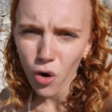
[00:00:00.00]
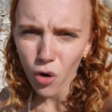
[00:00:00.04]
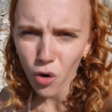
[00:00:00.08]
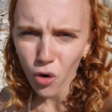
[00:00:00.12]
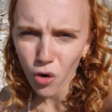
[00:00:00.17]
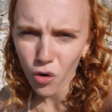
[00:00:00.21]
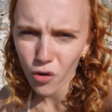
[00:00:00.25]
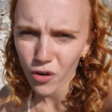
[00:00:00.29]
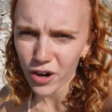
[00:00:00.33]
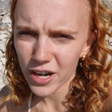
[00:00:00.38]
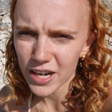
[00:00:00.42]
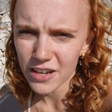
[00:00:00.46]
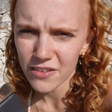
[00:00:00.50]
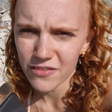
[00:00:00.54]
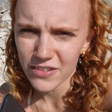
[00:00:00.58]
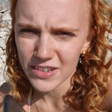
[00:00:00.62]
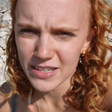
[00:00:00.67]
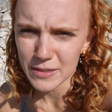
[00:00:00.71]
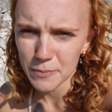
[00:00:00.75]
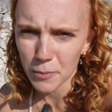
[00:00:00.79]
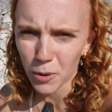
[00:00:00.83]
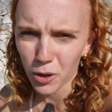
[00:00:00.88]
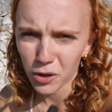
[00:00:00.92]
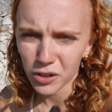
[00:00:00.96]
or any of
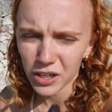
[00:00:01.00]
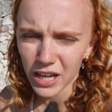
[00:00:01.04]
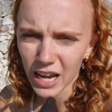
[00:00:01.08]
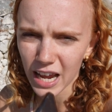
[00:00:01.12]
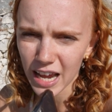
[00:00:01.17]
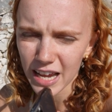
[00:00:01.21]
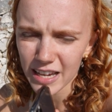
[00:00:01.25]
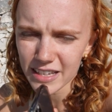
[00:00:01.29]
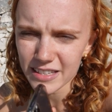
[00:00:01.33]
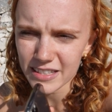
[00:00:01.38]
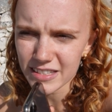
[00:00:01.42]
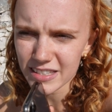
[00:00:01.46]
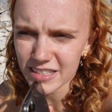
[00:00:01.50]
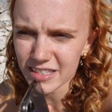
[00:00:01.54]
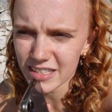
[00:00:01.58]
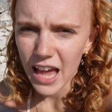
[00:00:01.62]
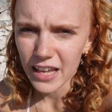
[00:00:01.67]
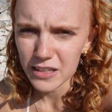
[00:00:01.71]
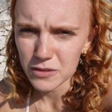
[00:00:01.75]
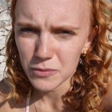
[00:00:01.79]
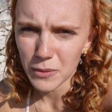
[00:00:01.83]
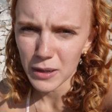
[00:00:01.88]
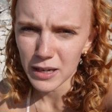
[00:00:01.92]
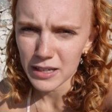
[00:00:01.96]
his podcasts
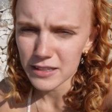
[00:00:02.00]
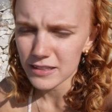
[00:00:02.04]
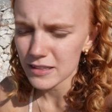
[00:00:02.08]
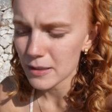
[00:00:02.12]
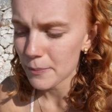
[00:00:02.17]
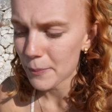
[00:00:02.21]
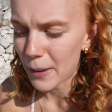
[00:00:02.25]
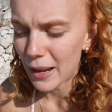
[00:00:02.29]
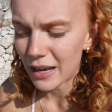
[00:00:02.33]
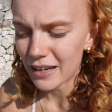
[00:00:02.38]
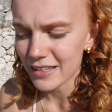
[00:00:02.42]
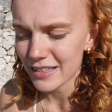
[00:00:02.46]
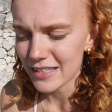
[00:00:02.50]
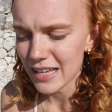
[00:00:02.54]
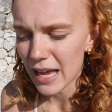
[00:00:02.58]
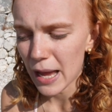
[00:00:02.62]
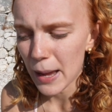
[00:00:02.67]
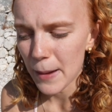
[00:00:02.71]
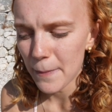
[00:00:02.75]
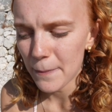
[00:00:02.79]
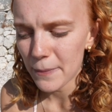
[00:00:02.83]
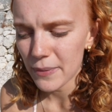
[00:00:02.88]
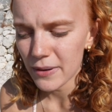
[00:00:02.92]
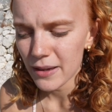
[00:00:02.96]
as well as the Balance
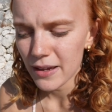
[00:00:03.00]
app.